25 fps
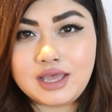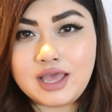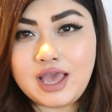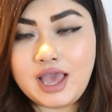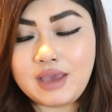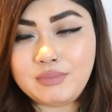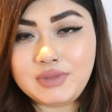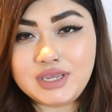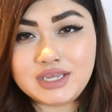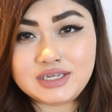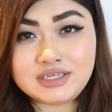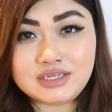
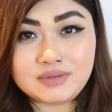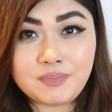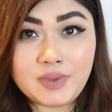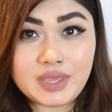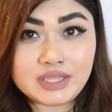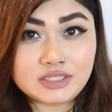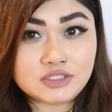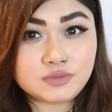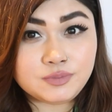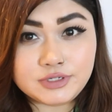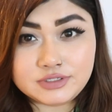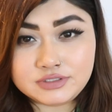I mean, it
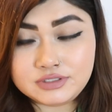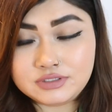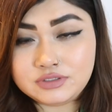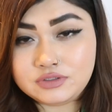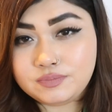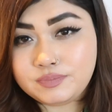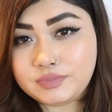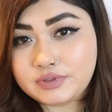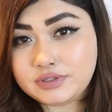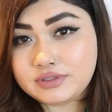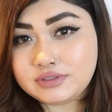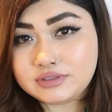depends person
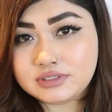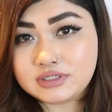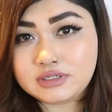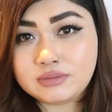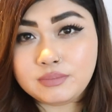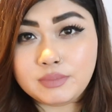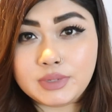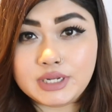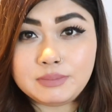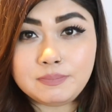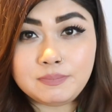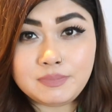to
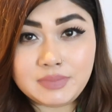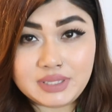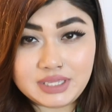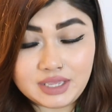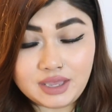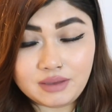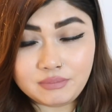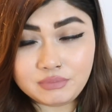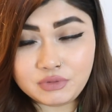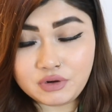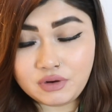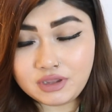person, but me,
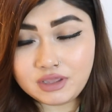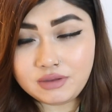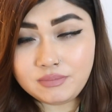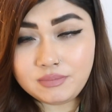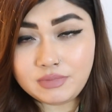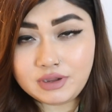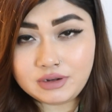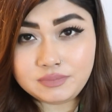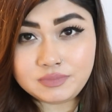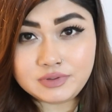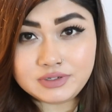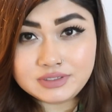I'm talking
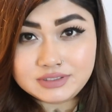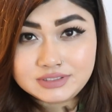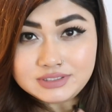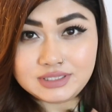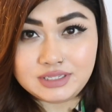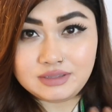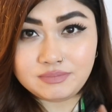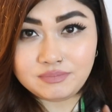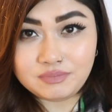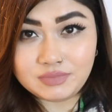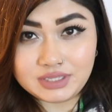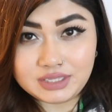about
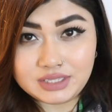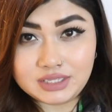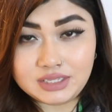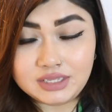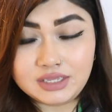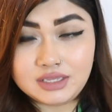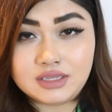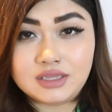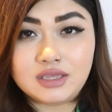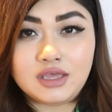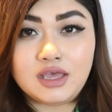personally me.